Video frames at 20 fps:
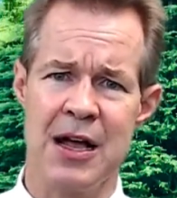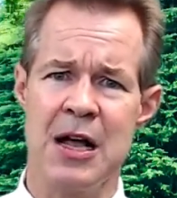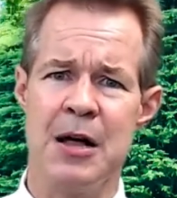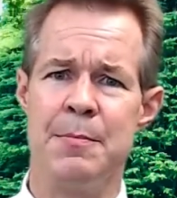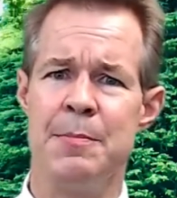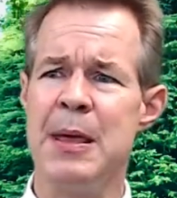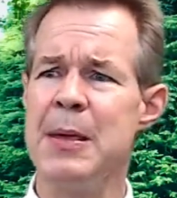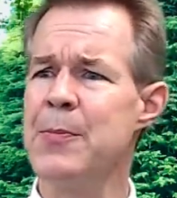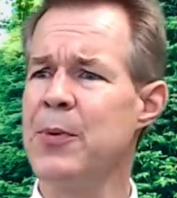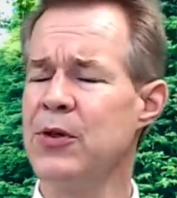
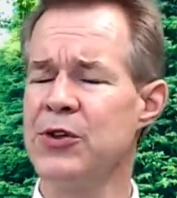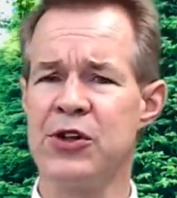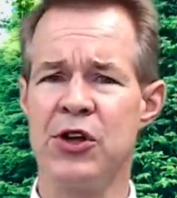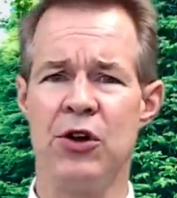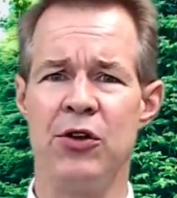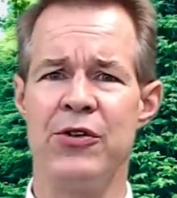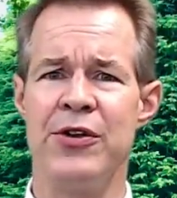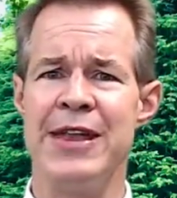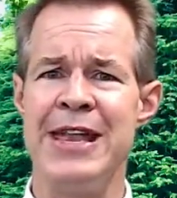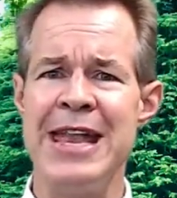People
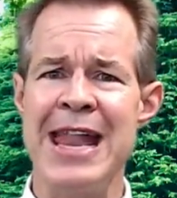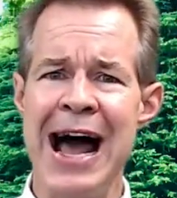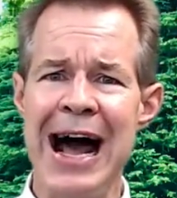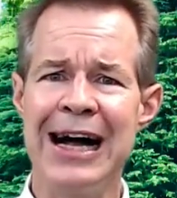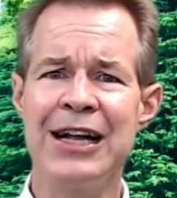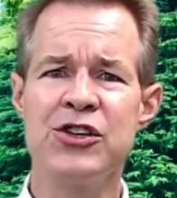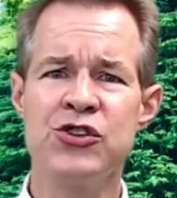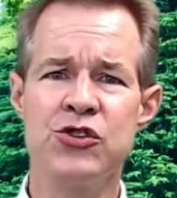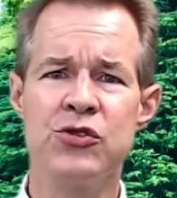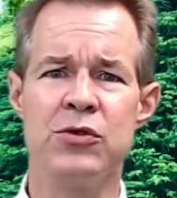don't
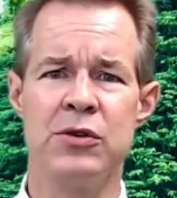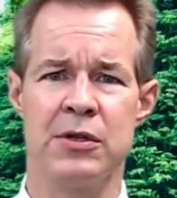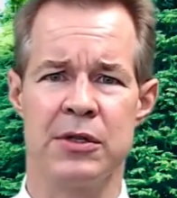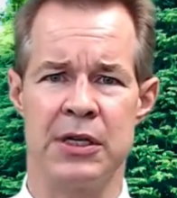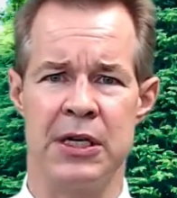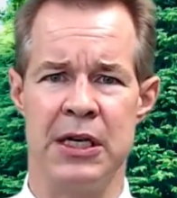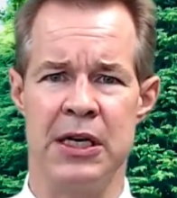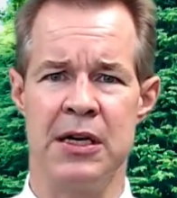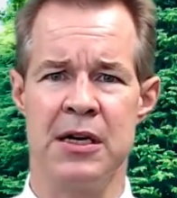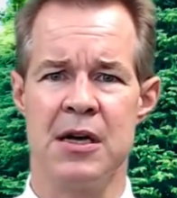
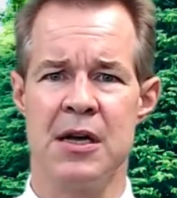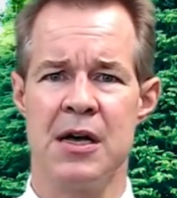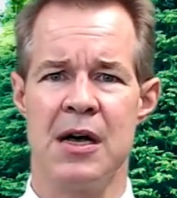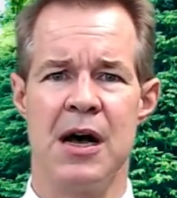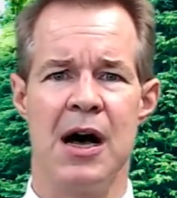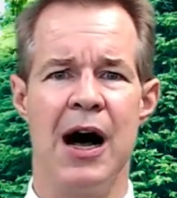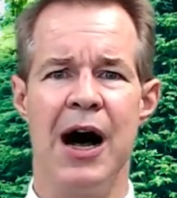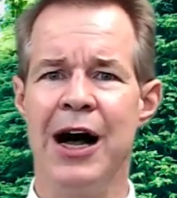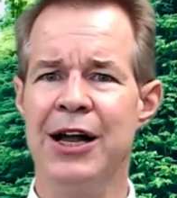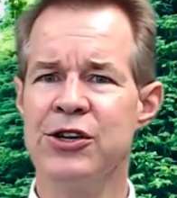naturally
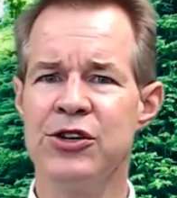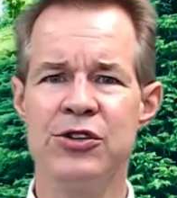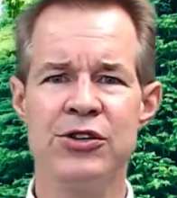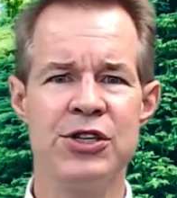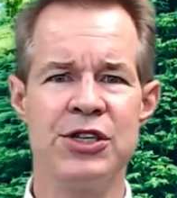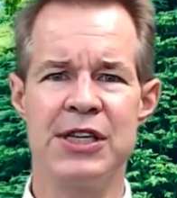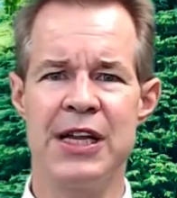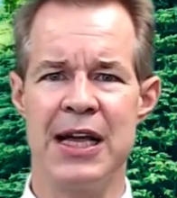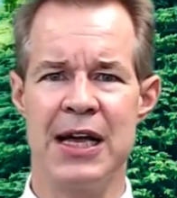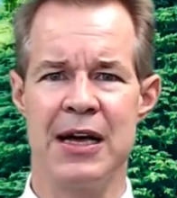
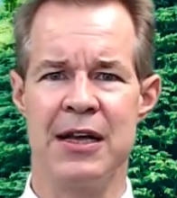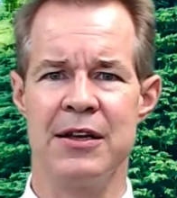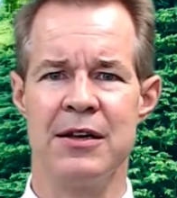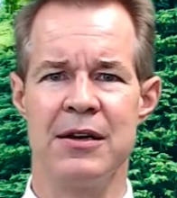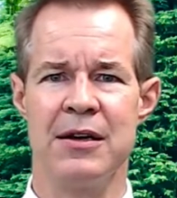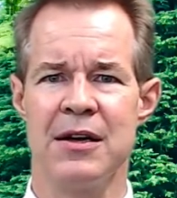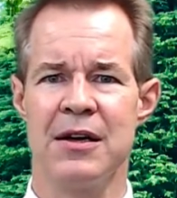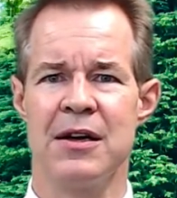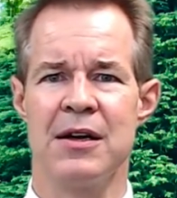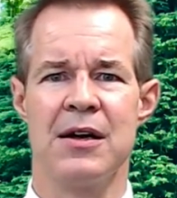understand
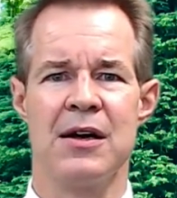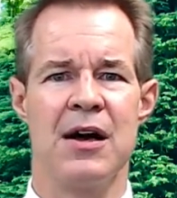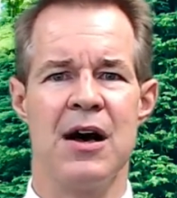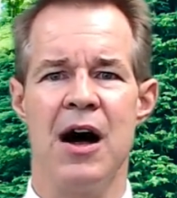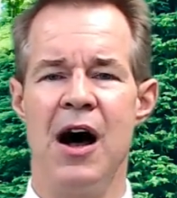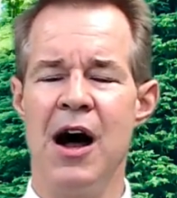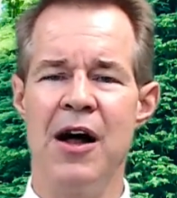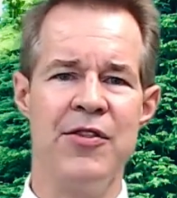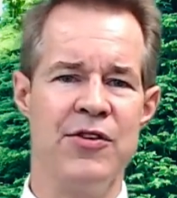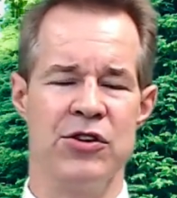
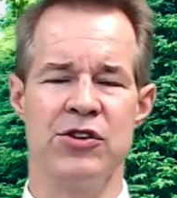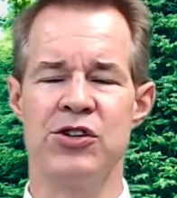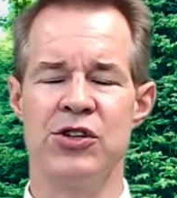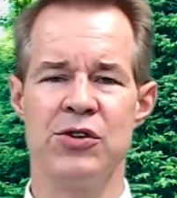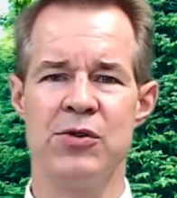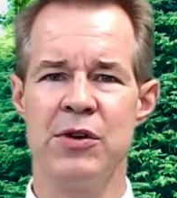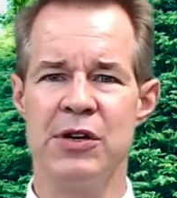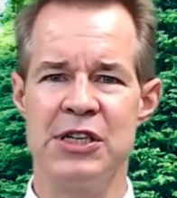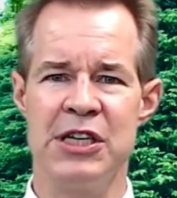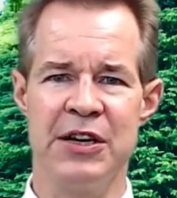others who
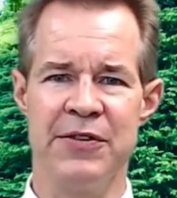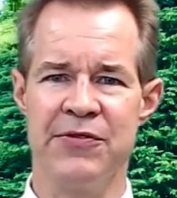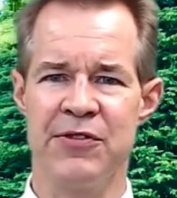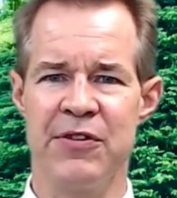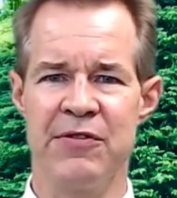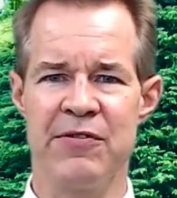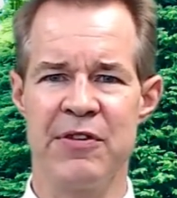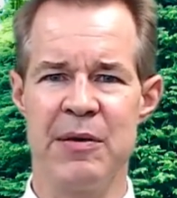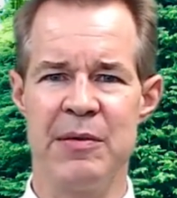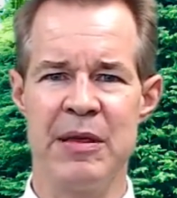are different
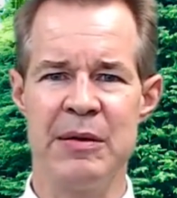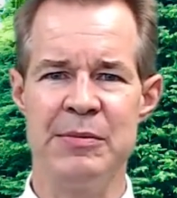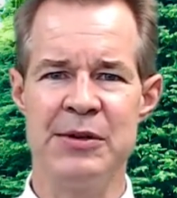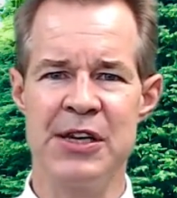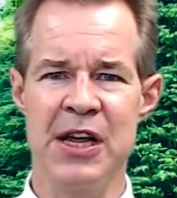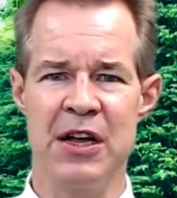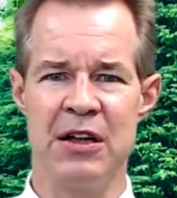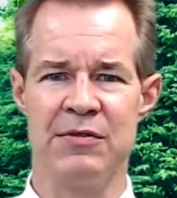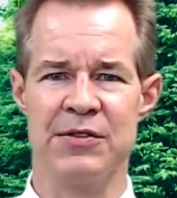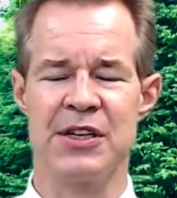from
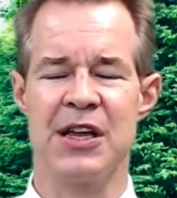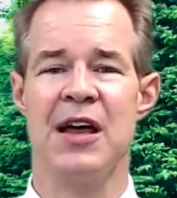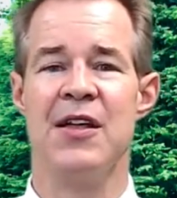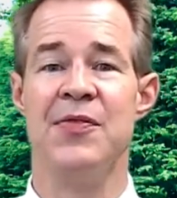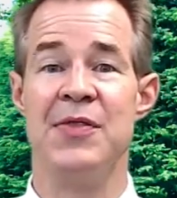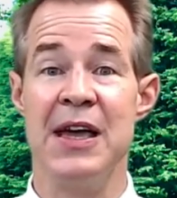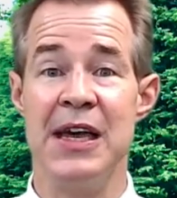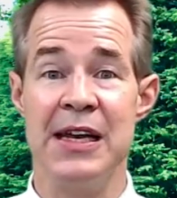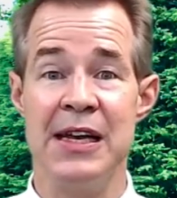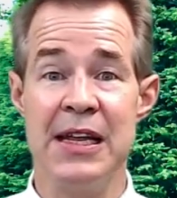themselves.
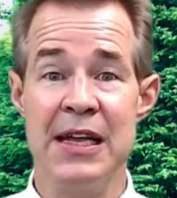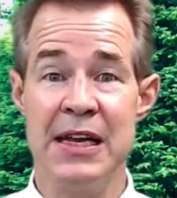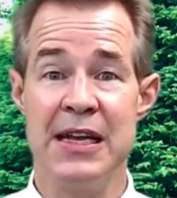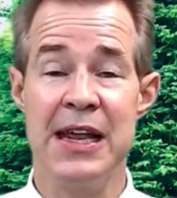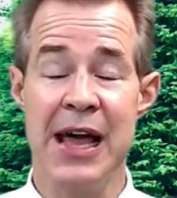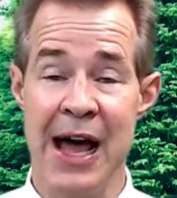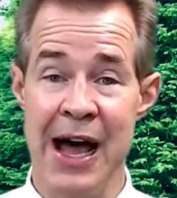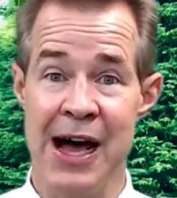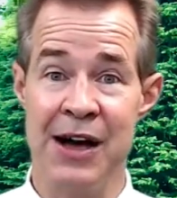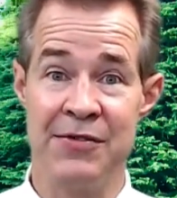They need to
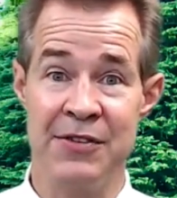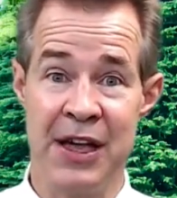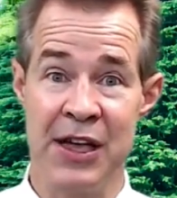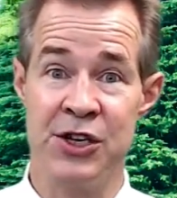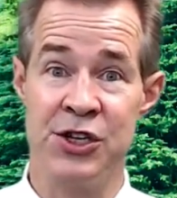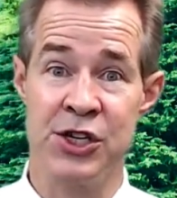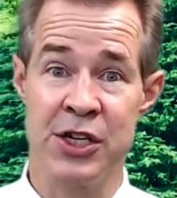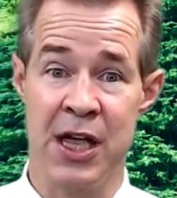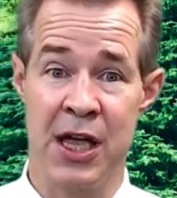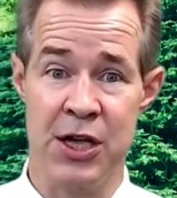have
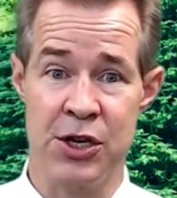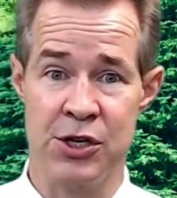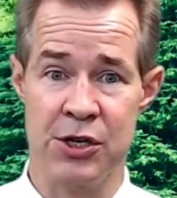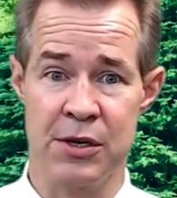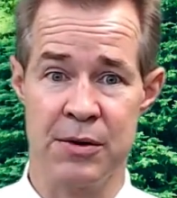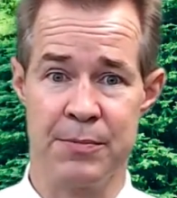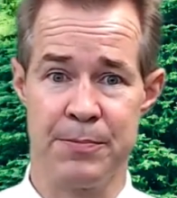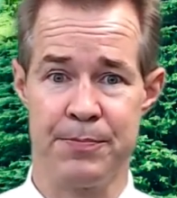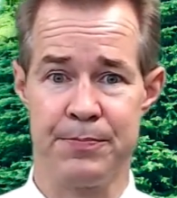education.